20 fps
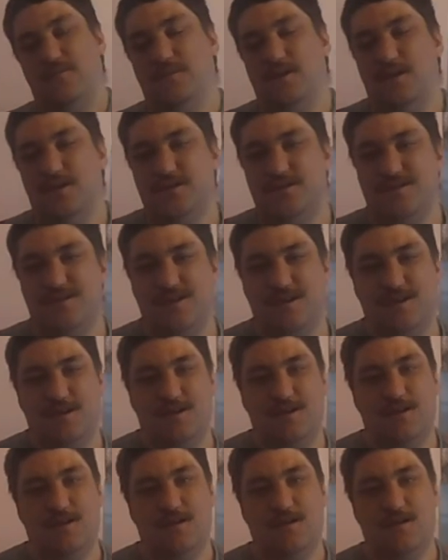much.
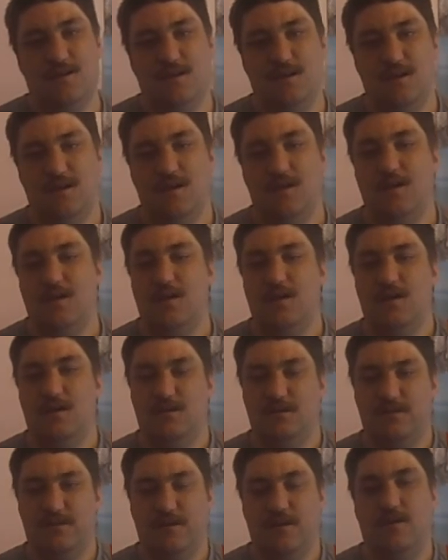
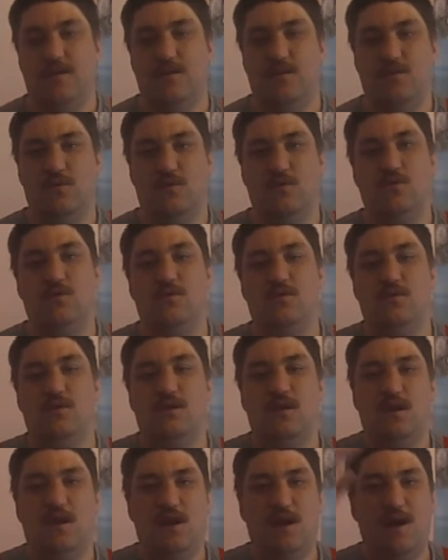Thank you all.
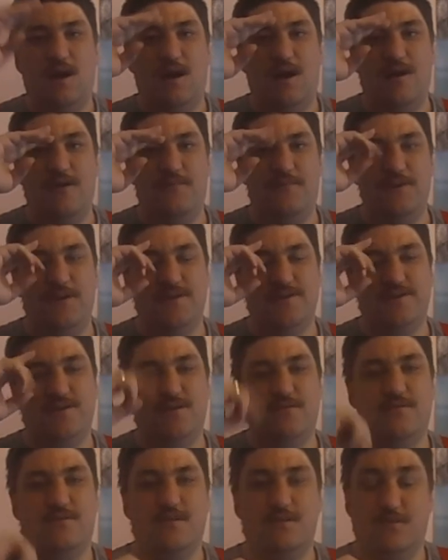I have been
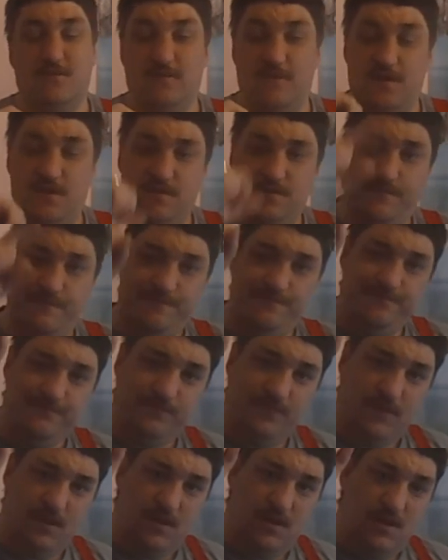Joe Silver.
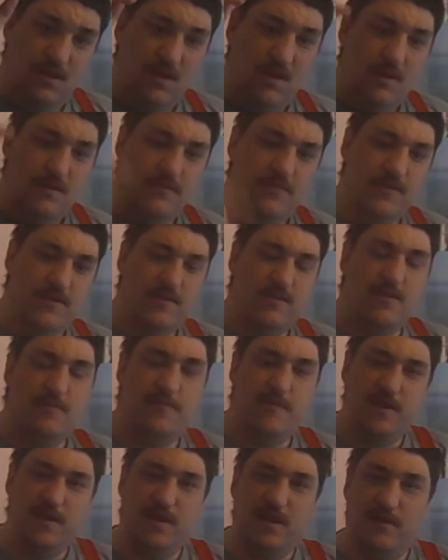This has
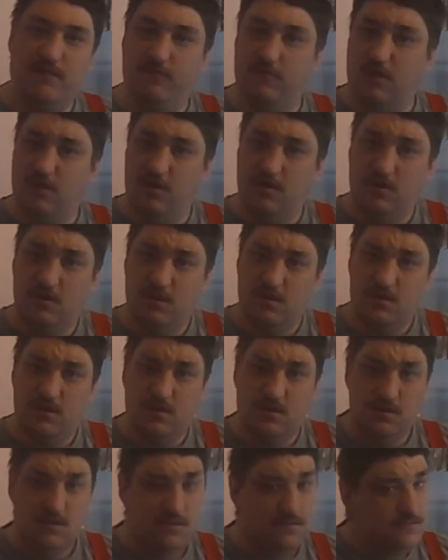been a vlog.
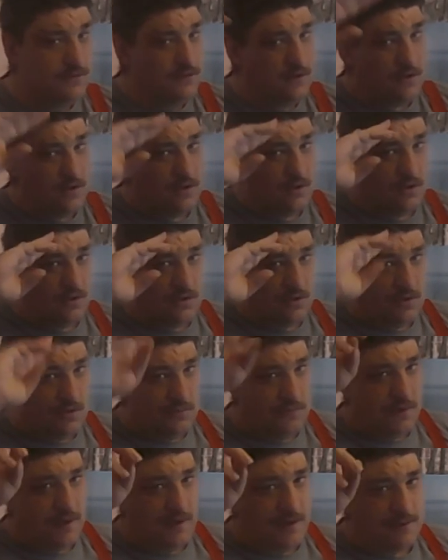
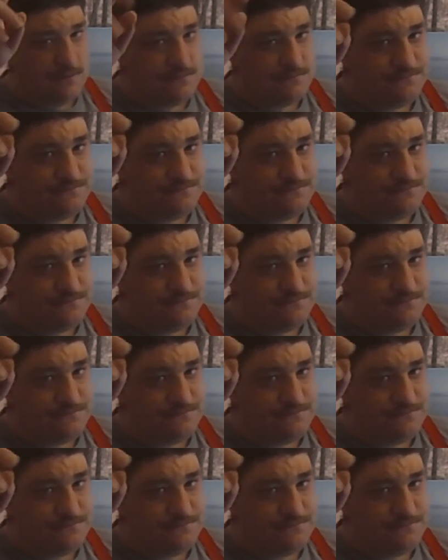Goodbye.